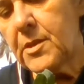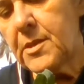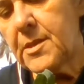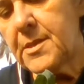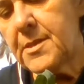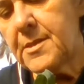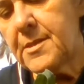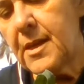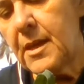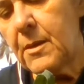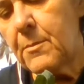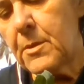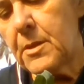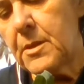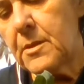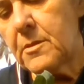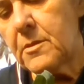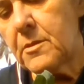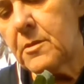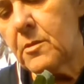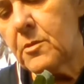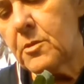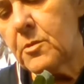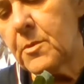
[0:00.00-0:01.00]
stamens.
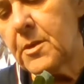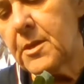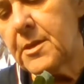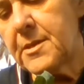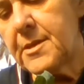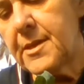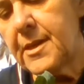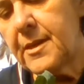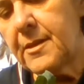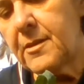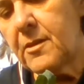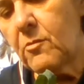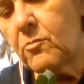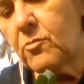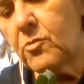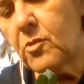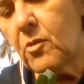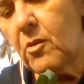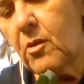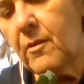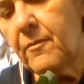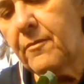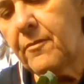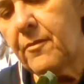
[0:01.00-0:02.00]
So we're going to take those
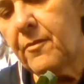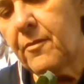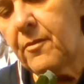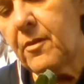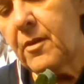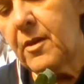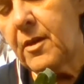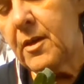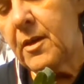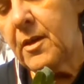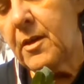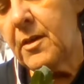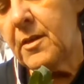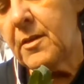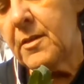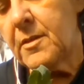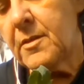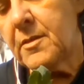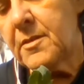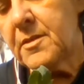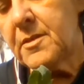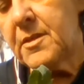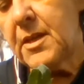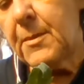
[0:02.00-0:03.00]
off.
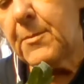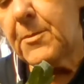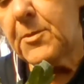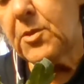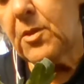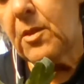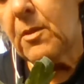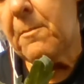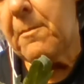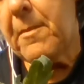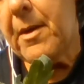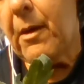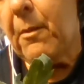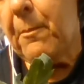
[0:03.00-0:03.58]
Stamens are the male